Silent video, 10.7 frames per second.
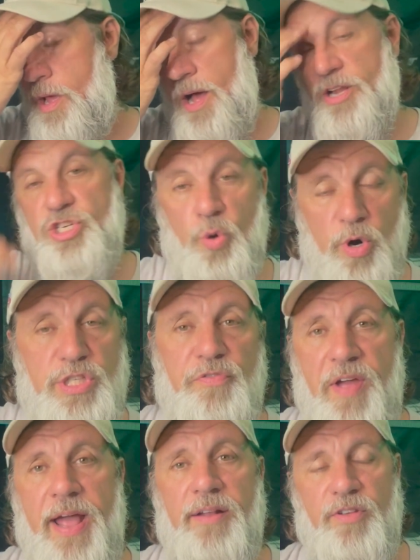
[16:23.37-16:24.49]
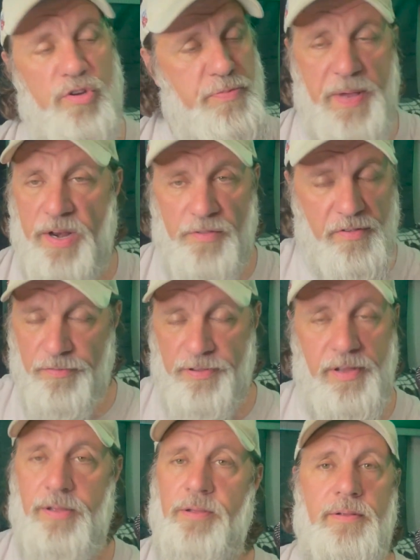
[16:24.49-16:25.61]
Uh, George Fant, who's been
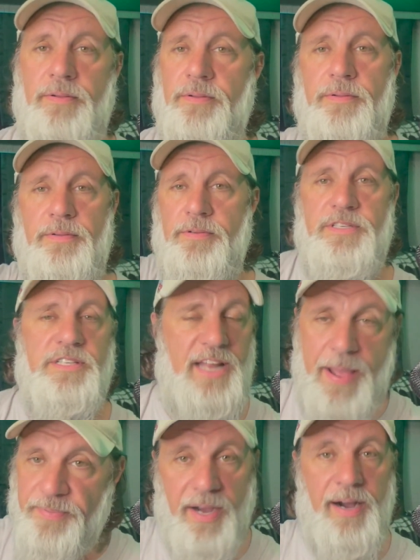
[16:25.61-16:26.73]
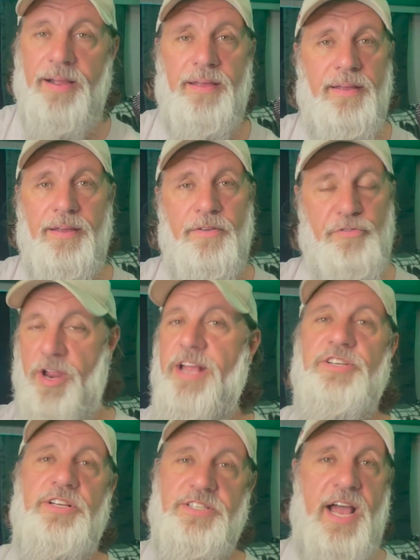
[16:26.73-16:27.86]
slam dunk free
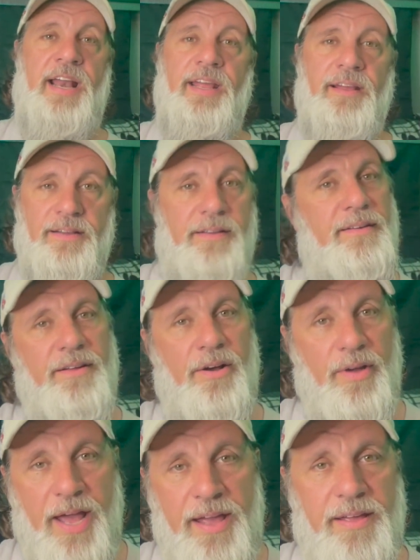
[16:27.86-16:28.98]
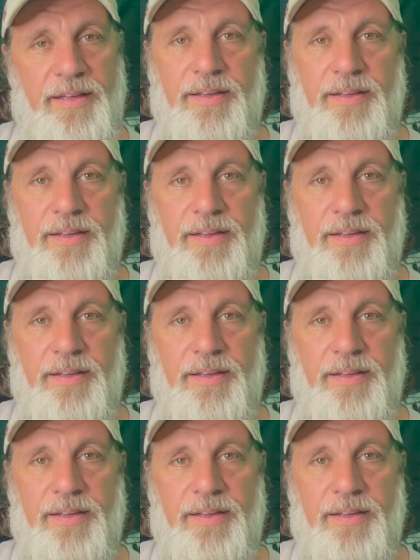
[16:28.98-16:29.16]
agent signing, okay?